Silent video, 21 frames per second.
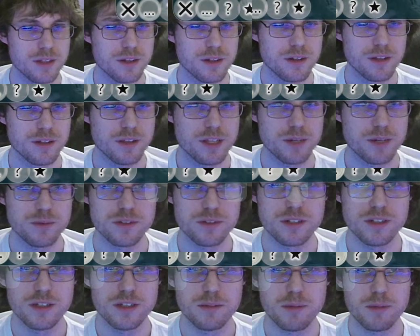That was
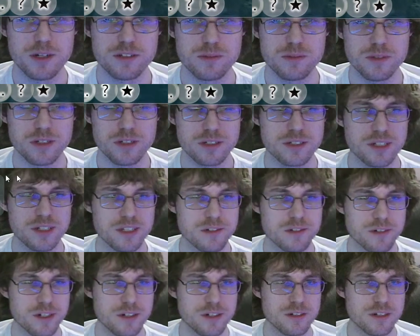the mouse wheel
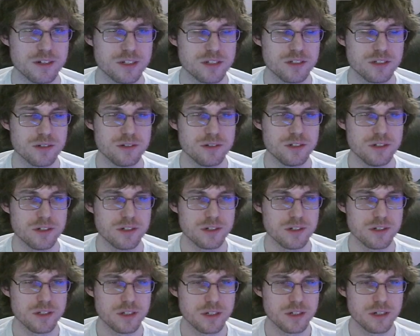accelerator I showed you
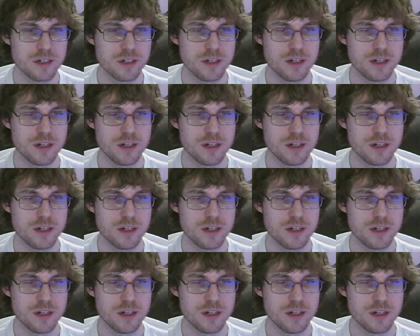earlier.